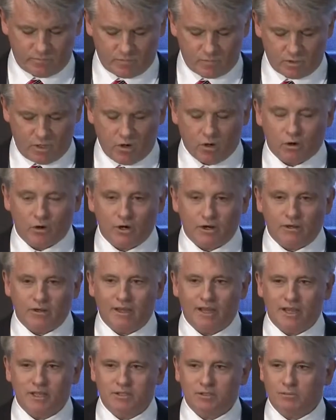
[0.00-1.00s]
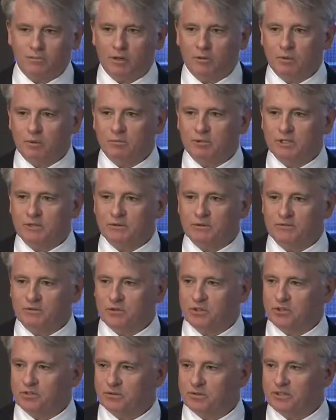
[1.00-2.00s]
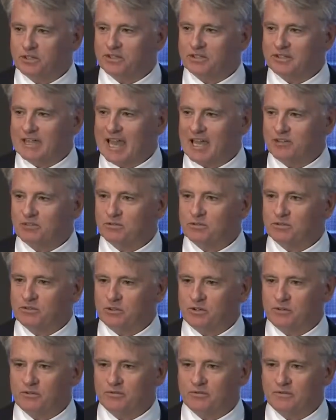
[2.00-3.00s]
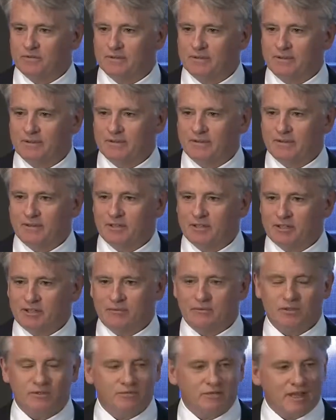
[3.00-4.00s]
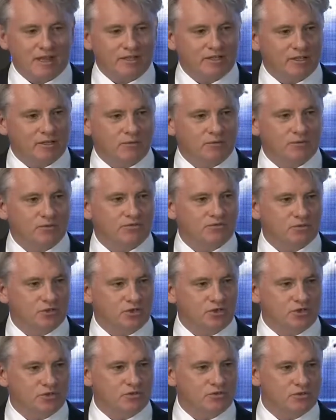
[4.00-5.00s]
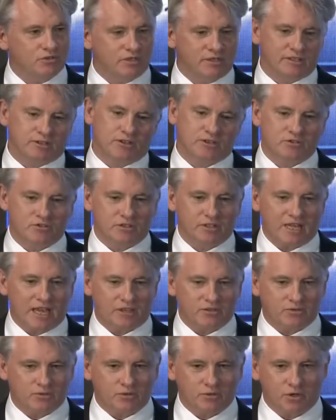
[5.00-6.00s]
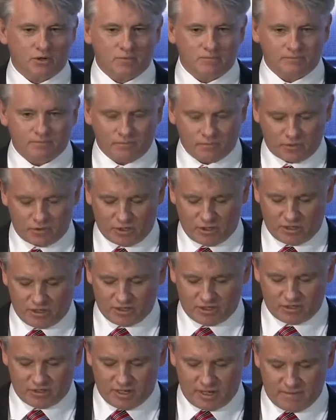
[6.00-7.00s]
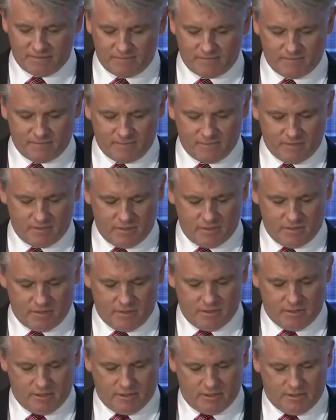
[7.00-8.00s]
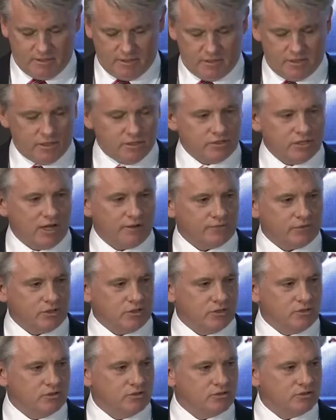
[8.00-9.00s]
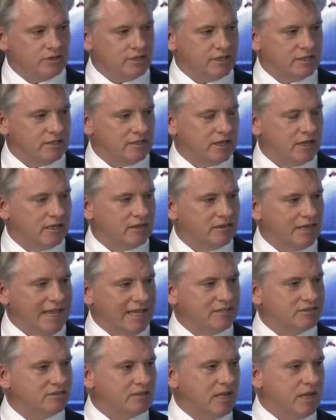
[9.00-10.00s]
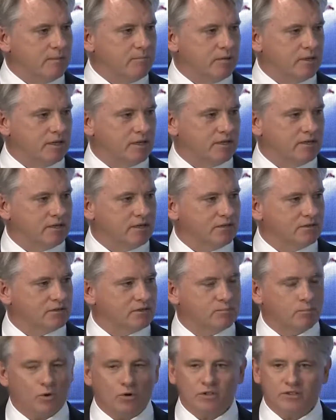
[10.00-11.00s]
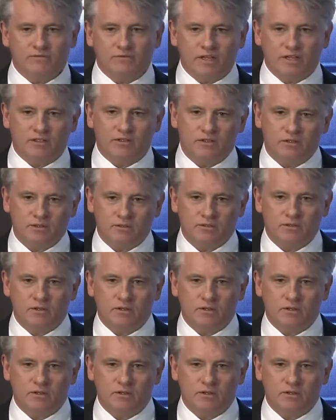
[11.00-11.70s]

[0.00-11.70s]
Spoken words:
or as you probably refer to it as AstroTurf, given the fact that it was first used in the Houston Astrodome, where it got its name, is often used in landscaping and sports venues,